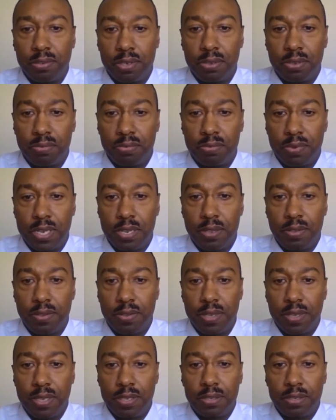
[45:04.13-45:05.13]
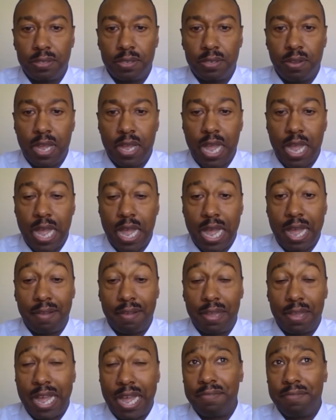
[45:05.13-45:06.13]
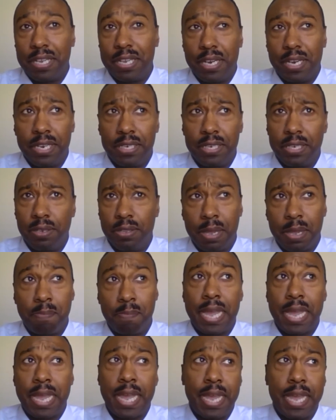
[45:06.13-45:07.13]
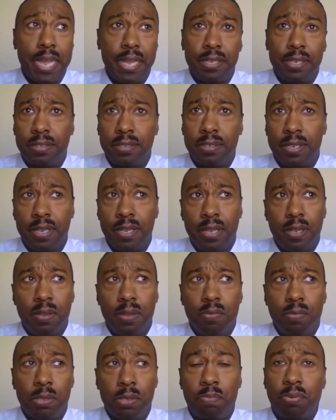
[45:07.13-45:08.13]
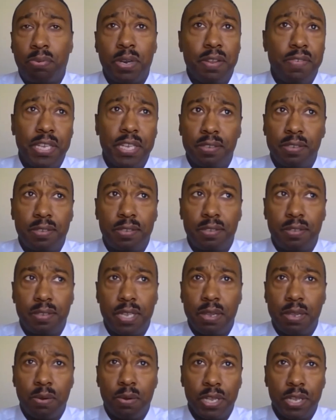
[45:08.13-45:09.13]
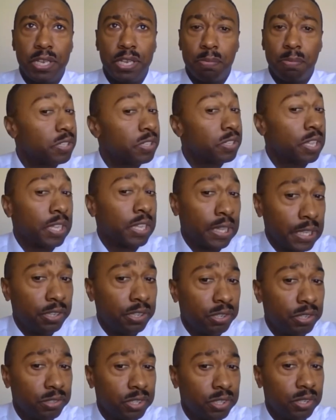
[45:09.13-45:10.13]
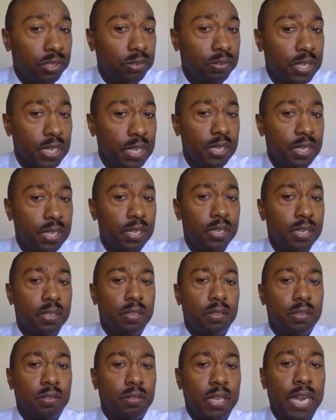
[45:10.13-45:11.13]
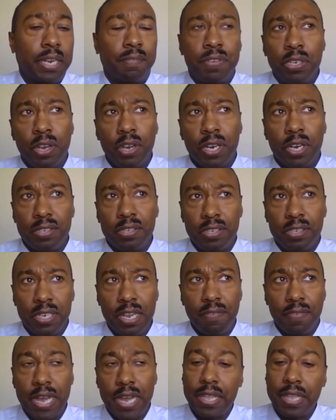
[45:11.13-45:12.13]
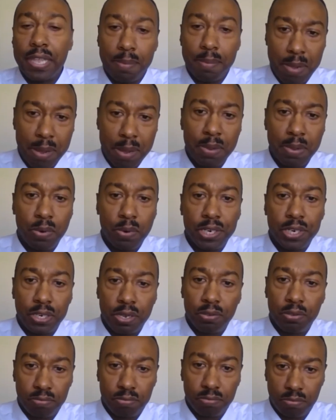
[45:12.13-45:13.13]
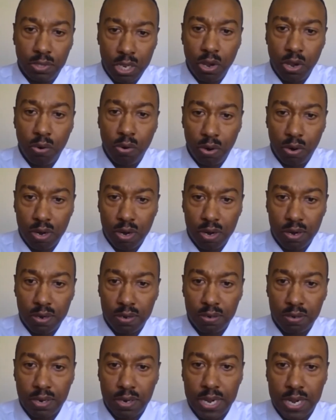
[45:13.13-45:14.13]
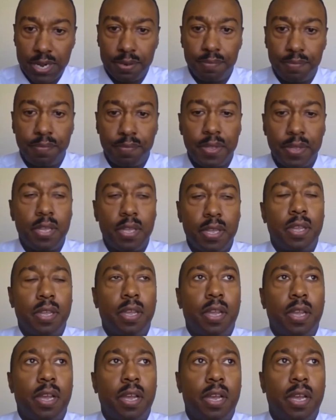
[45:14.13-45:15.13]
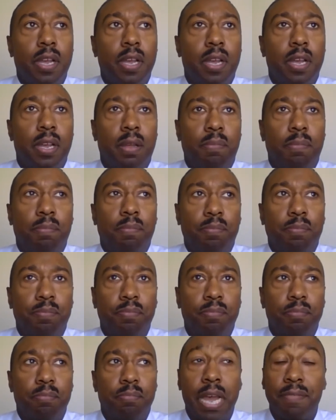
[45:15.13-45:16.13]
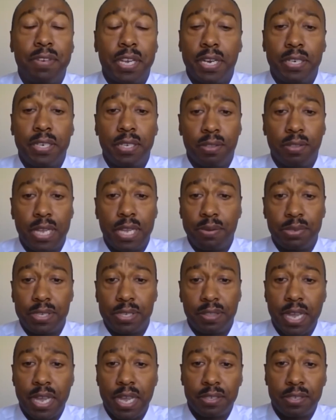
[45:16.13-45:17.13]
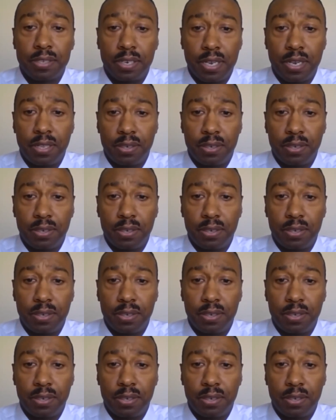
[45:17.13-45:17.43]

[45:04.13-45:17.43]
too as well. So I've done a deal in the past with previous. It really depends on the lender too. Like if you go to a CDFI, they may be willing to go lower, right? Um, but I've done a deal that was $1,000,